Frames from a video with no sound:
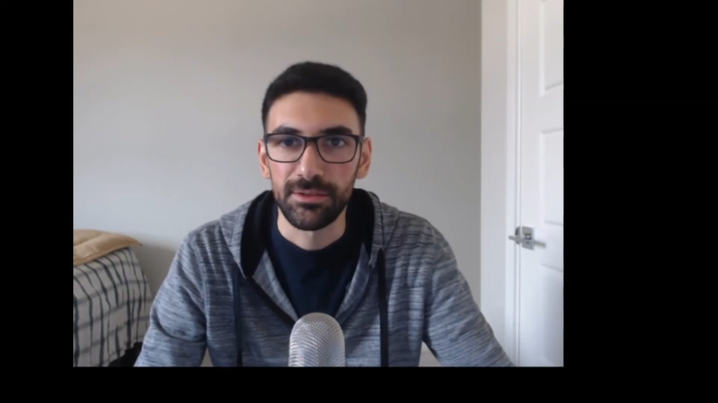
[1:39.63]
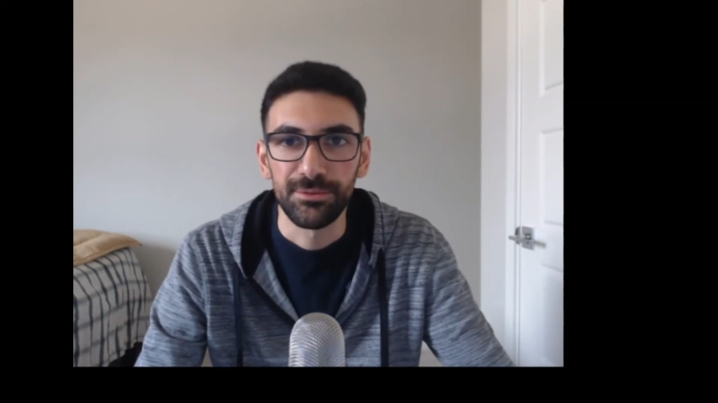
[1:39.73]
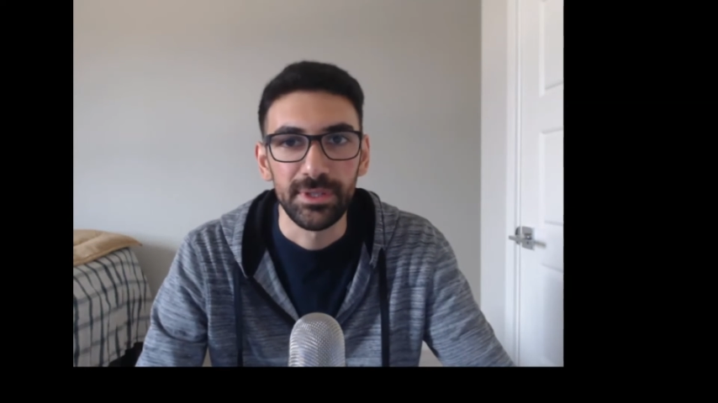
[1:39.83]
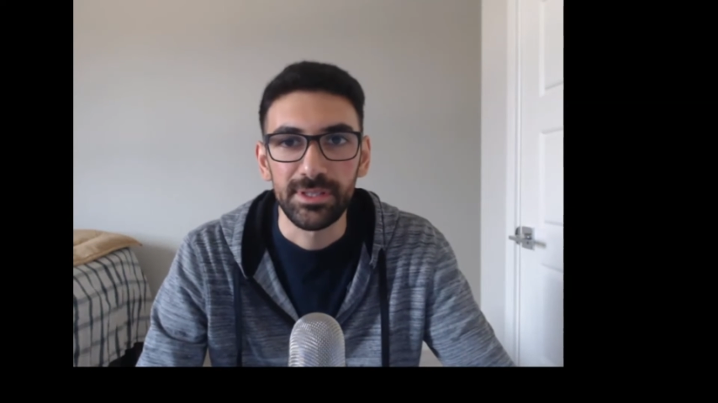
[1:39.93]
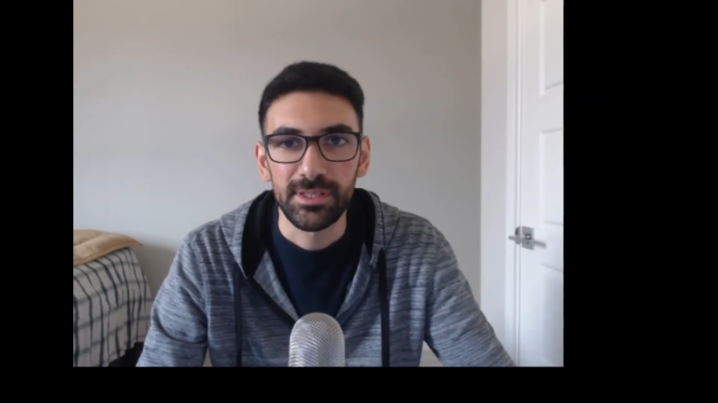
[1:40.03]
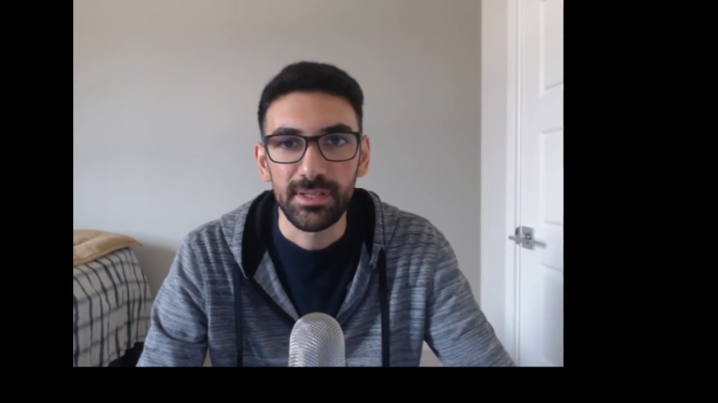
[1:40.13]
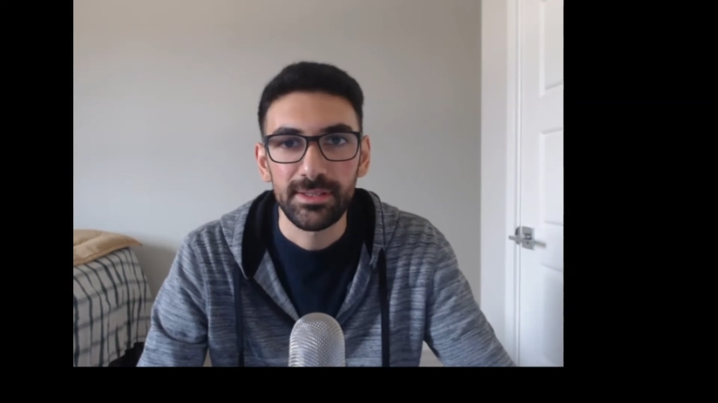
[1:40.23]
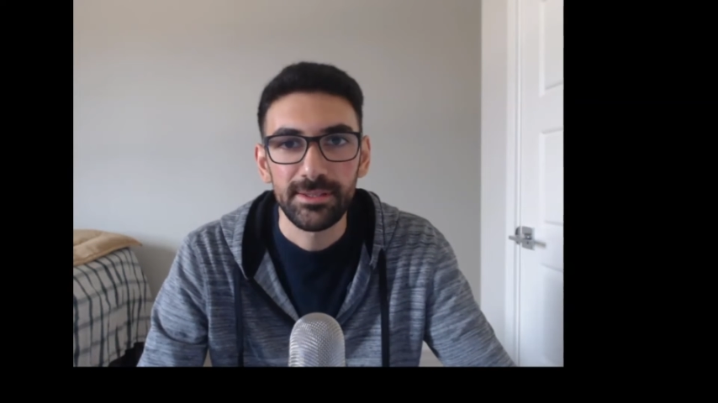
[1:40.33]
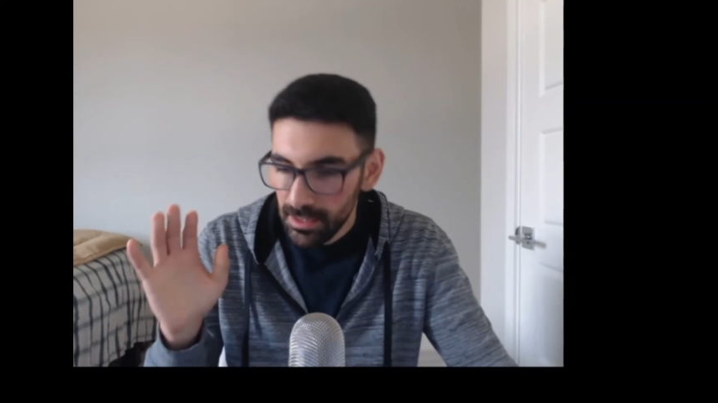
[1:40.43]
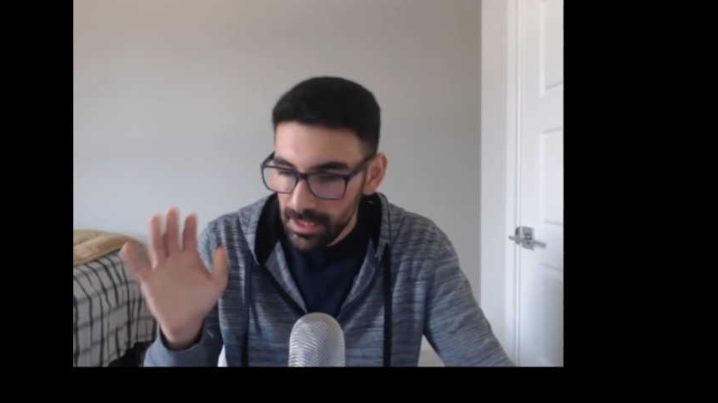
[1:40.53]
reaches
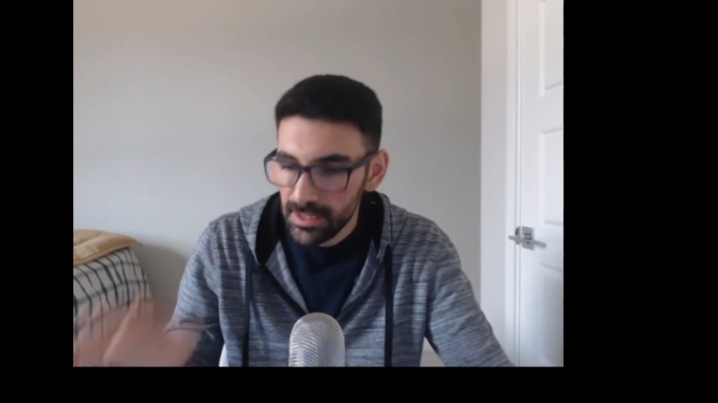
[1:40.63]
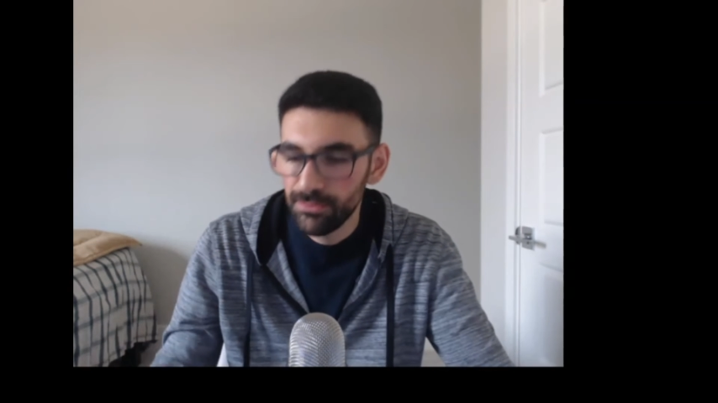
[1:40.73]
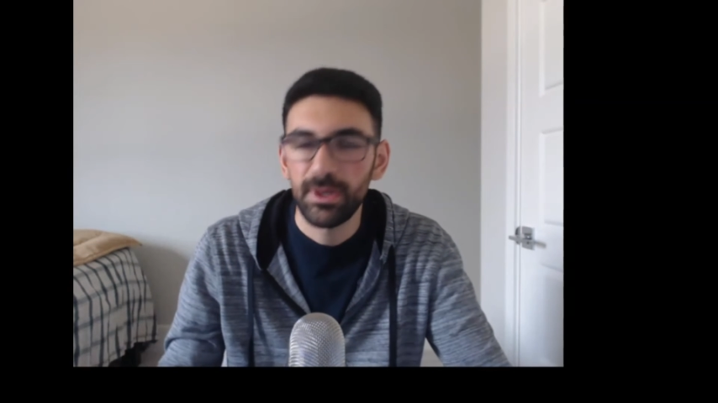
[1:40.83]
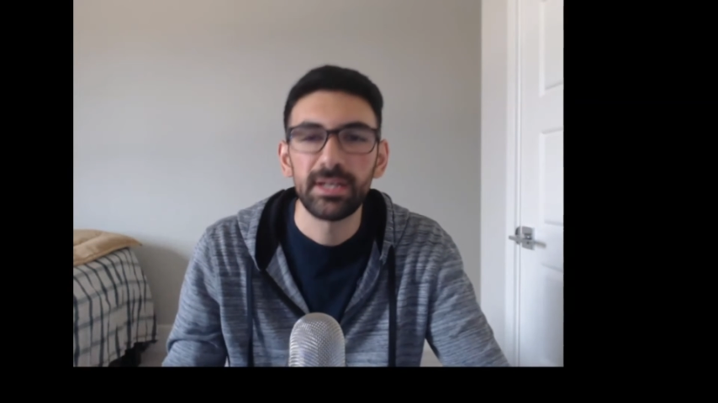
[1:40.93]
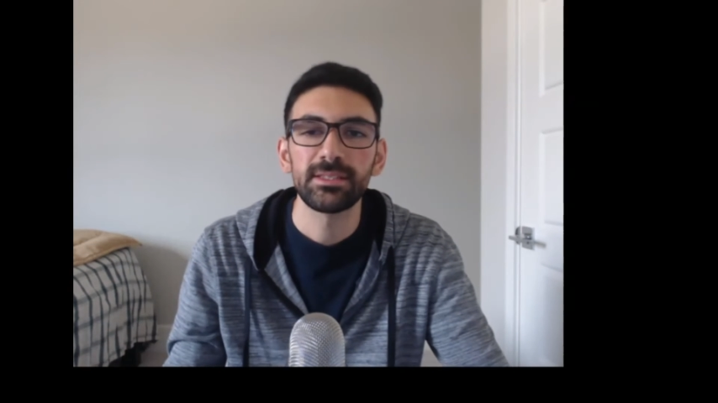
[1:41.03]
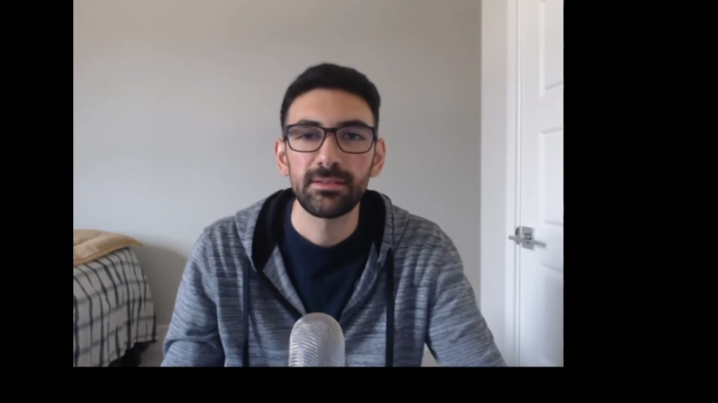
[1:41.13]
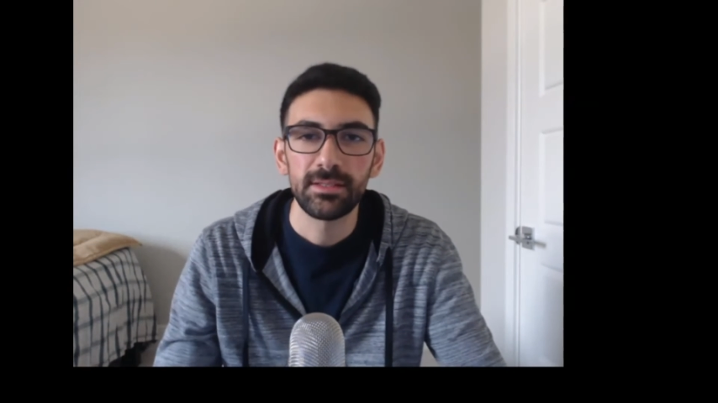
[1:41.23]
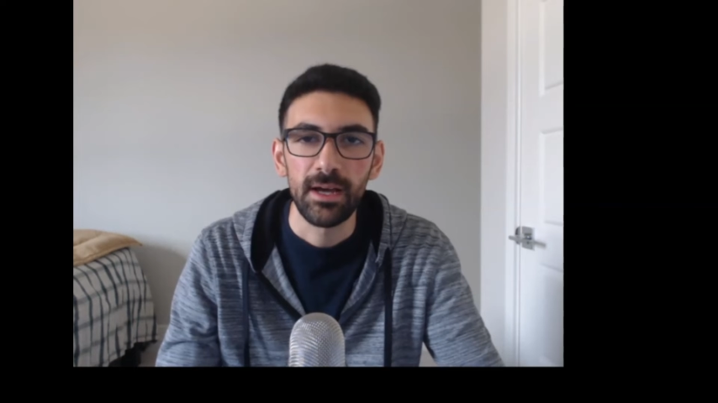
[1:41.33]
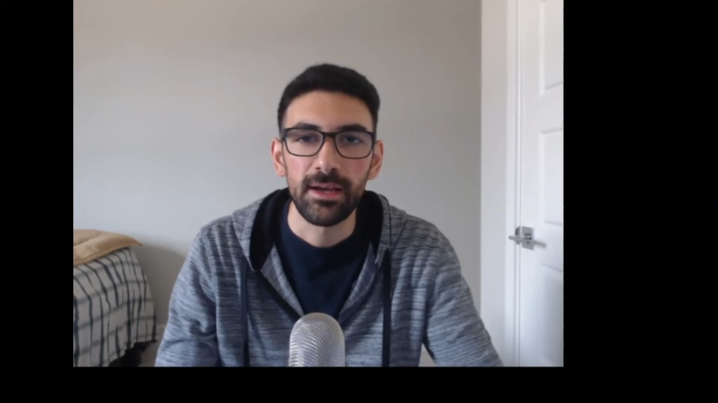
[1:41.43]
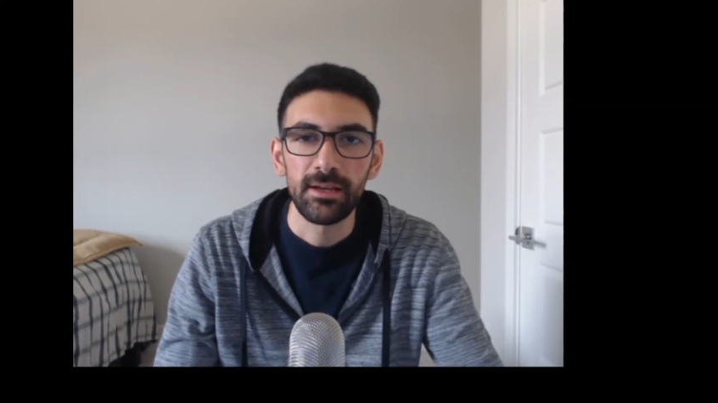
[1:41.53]
us. Let's rest
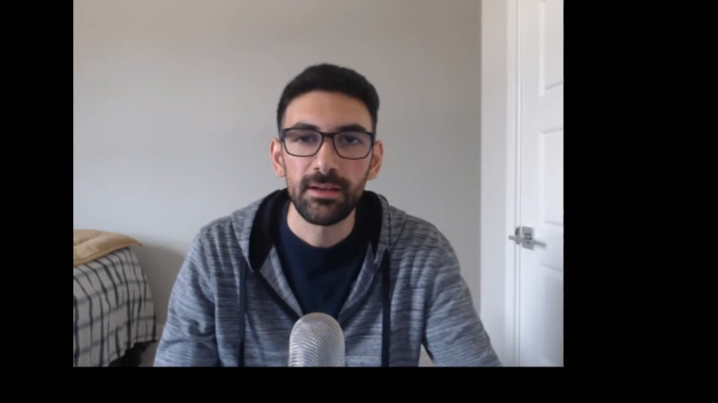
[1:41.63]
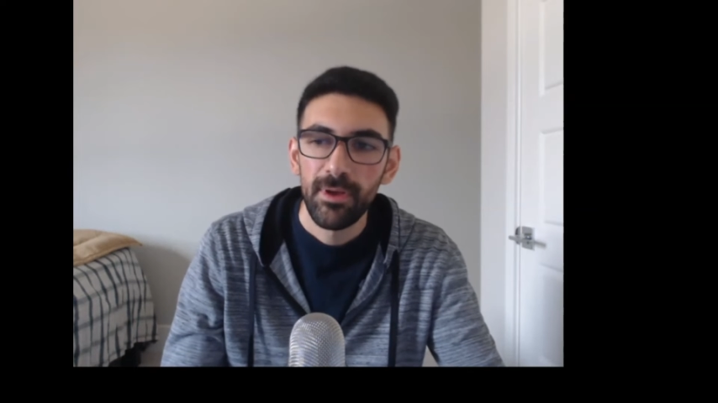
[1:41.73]
tonight.